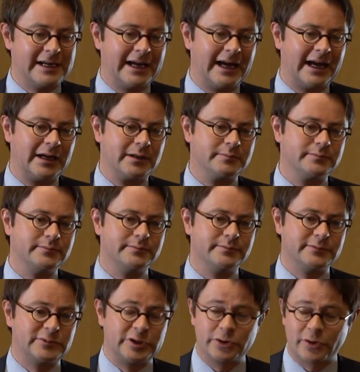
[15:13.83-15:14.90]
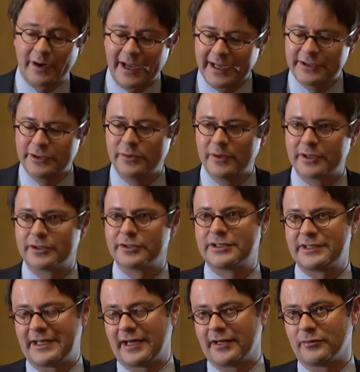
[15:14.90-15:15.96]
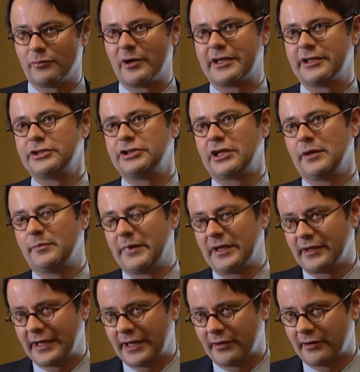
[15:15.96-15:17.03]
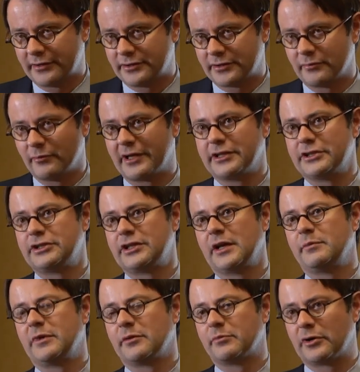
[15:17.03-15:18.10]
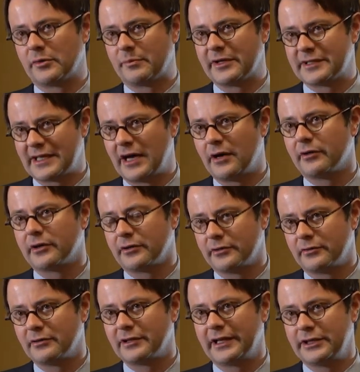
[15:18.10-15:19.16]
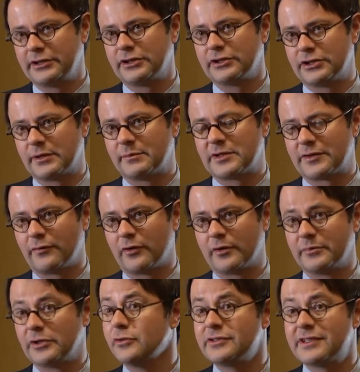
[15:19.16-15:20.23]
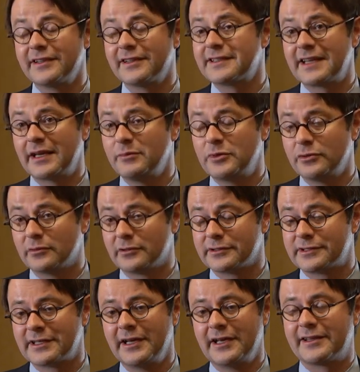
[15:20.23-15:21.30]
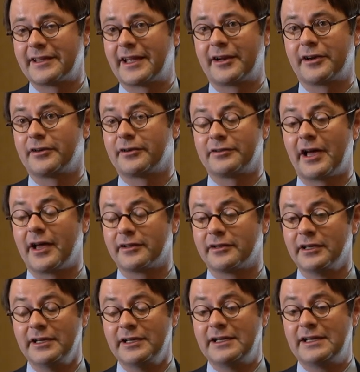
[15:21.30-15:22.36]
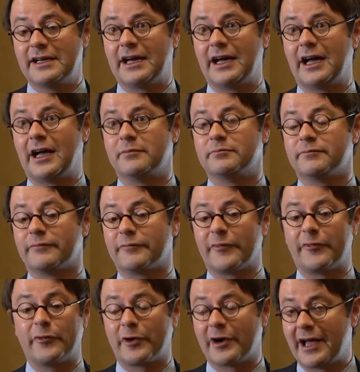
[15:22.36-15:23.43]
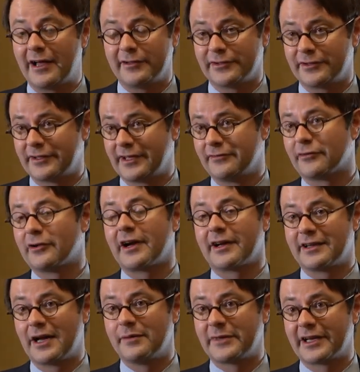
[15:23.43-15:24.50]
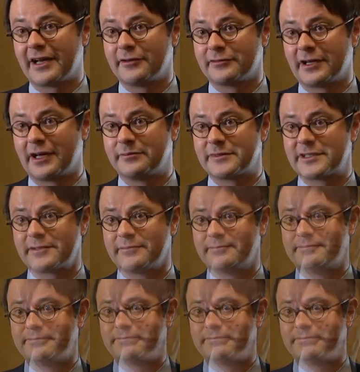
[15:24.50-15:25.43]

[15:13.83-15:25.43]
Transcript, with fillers: um, to try to understand what is shaping character, what is shaping purpose, how are good relationships formed, using the same tools that are done um, for health and for economic outcomes.